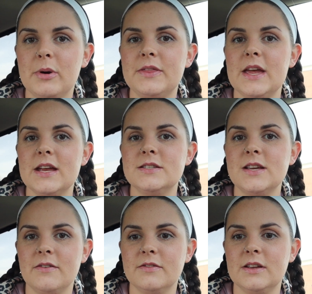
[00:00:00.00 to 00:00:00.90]
but they could
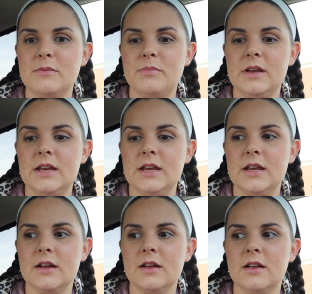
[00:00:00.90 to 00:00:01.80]
definitely be